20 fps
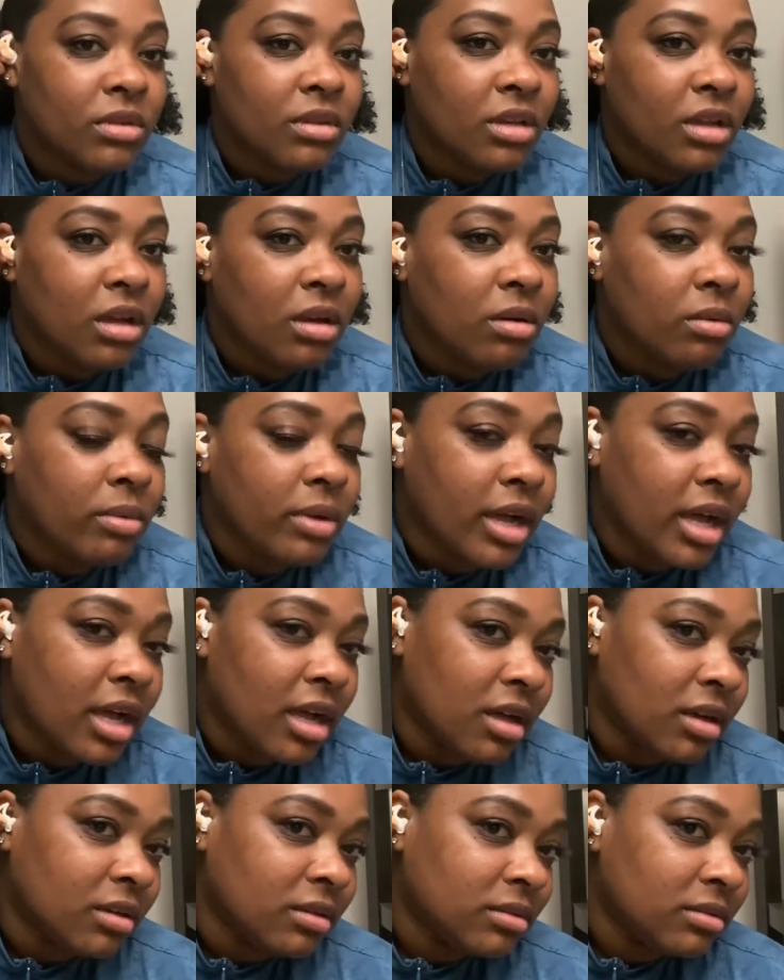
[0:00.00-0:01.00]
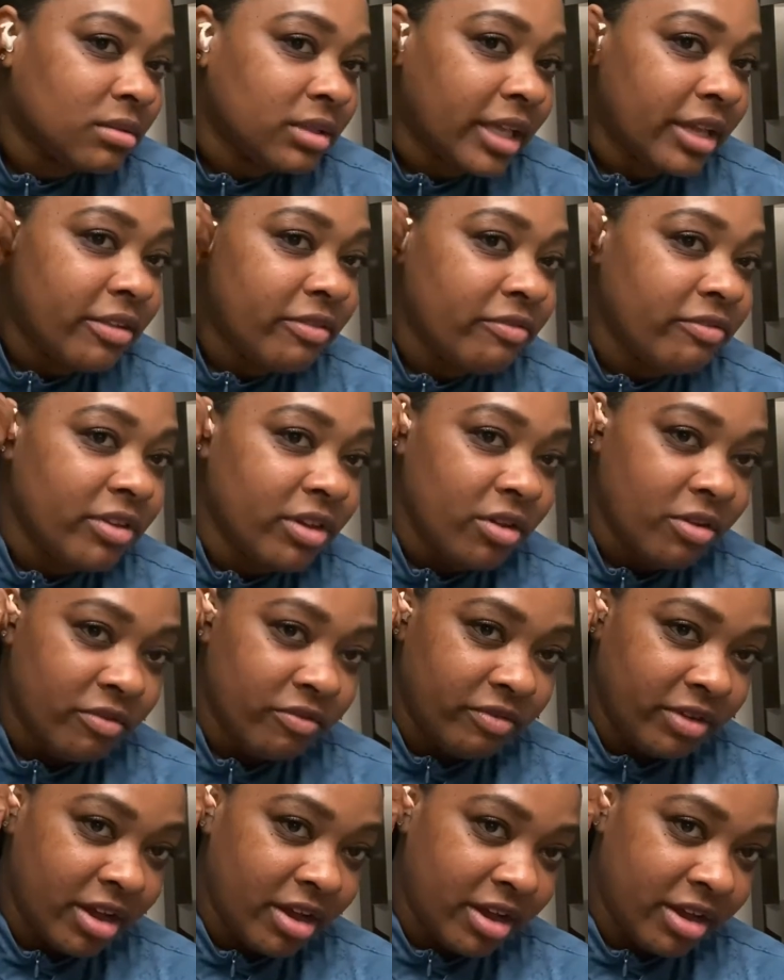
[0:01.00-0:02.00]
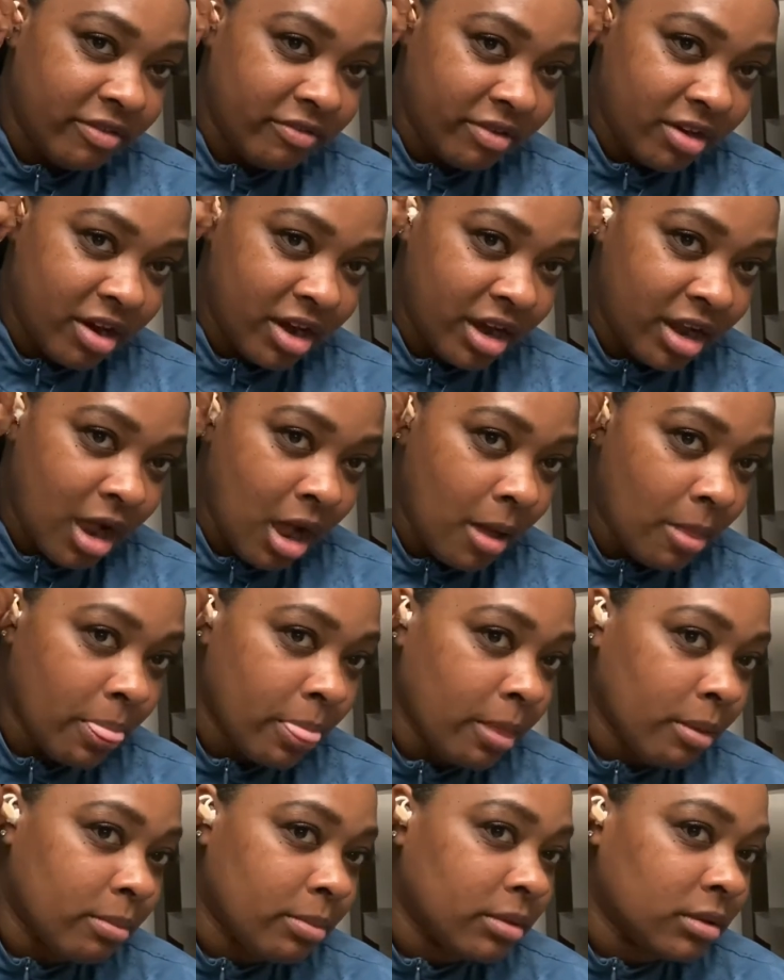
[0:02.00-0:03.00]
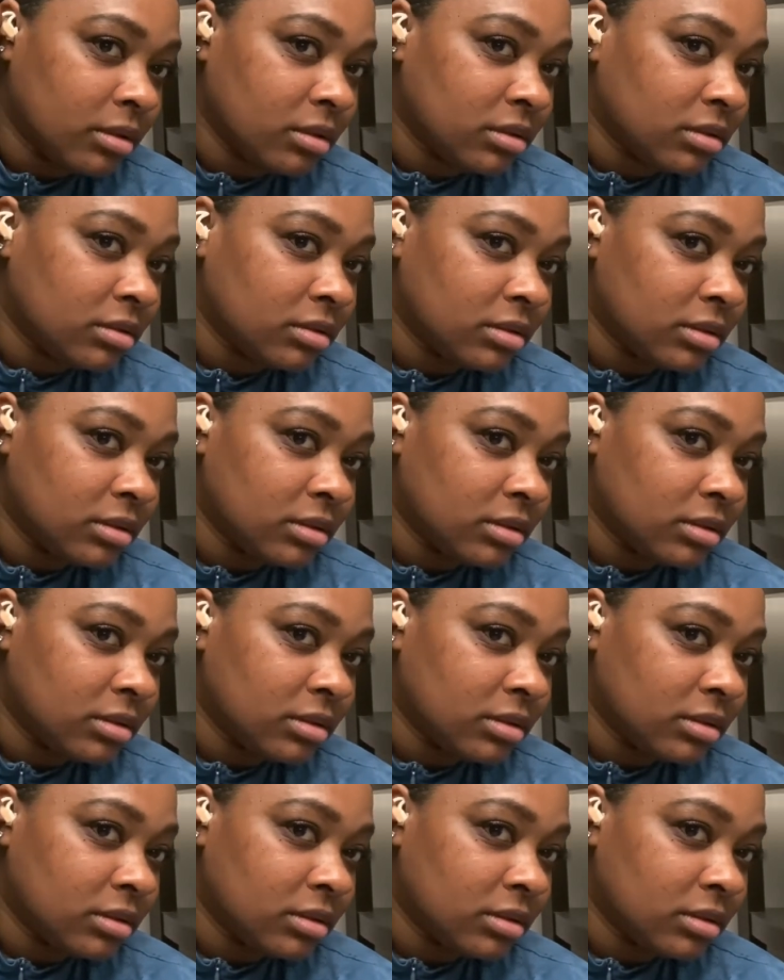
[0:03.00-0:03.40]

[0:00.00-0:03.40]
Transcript: Oh, wow. They feel very, very comfortable.